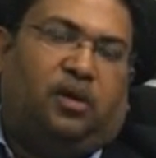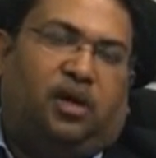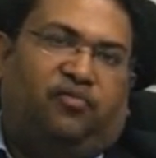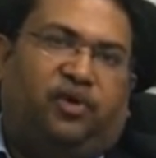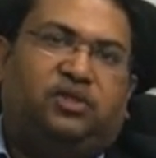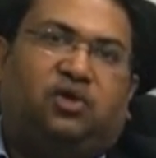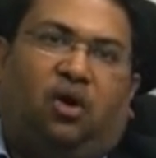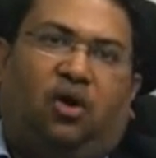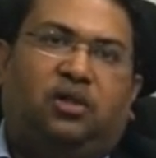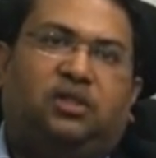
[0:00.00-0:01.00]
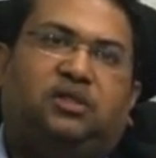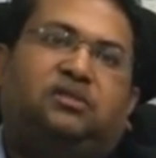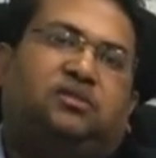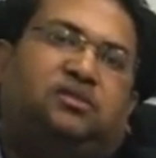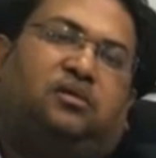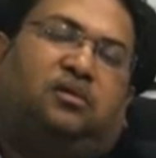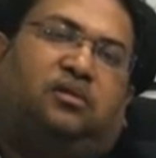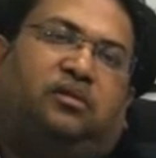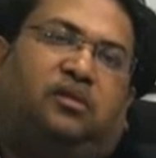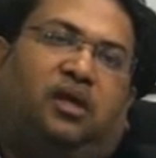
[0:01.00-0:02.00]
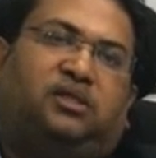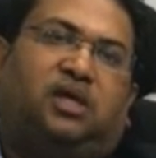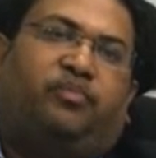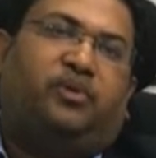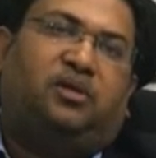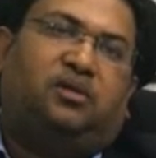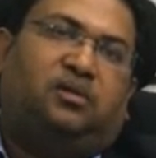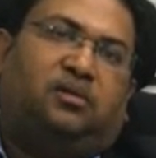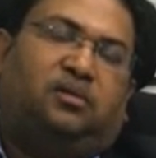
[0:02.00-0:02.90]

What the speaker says: And once all these things happen,